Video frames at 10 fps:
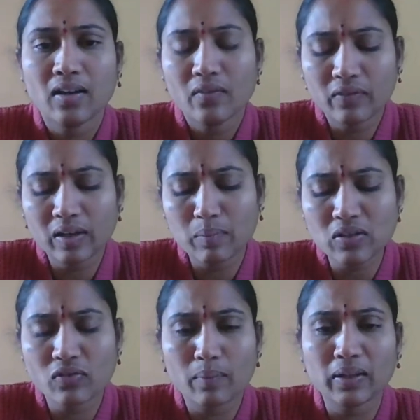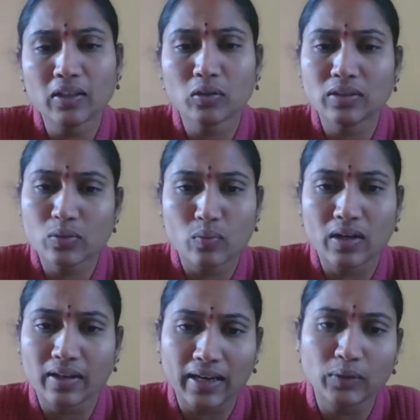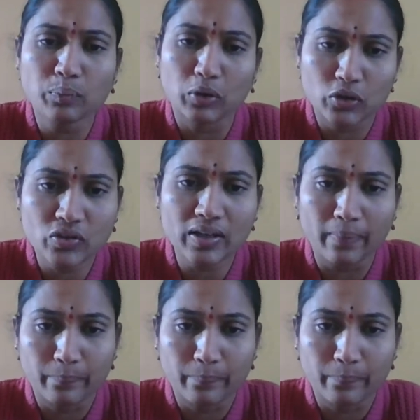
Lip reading: very much familiar to this word, right? Pollution.